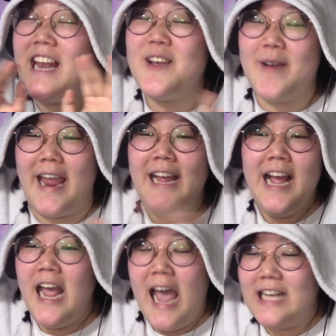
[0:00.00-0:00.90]
anyway,
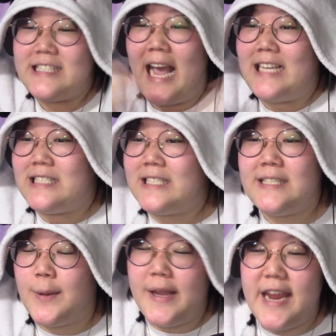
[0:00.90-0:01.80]
as as the
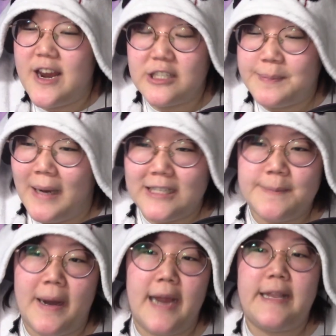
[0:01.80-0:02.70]
years
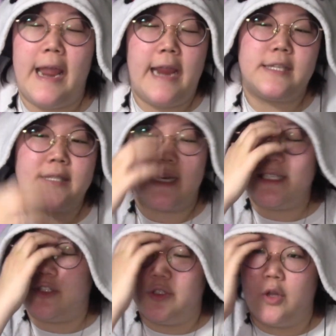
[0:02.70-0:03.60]
passed by, they
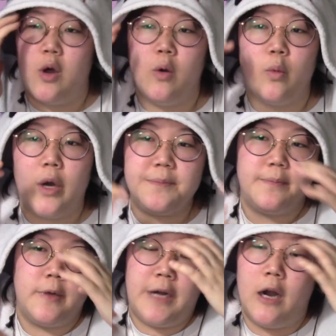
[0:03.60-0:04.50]
started to know what
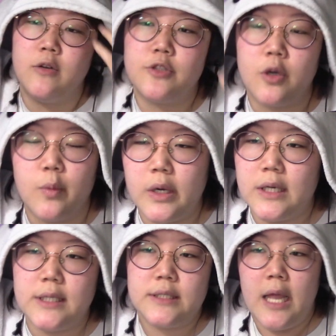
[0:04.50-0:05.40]
Naruto
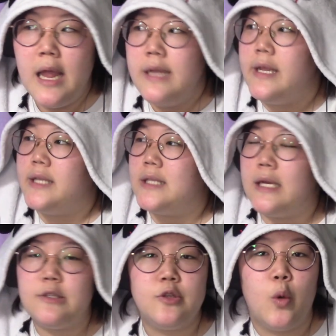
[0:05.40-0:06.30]
was. They
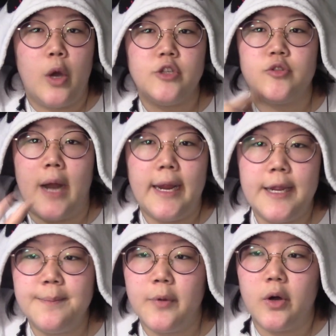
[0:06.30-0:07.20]
started to know what
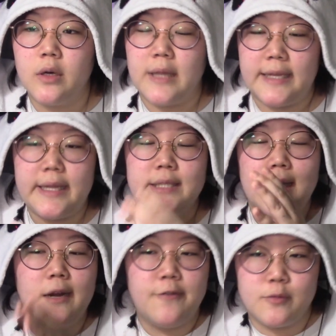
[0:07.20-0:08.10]
Dragon Ball. Like they
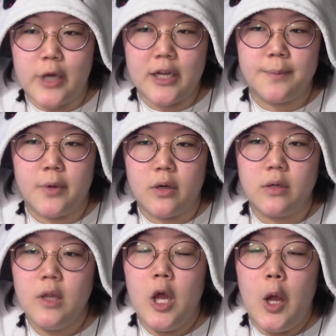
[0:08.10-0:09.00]
started from Dragon
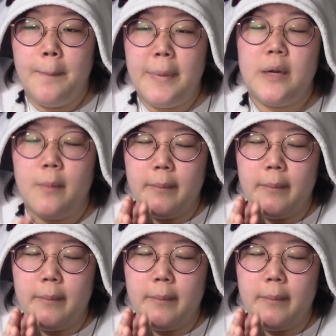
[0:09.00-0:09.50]
Ball, but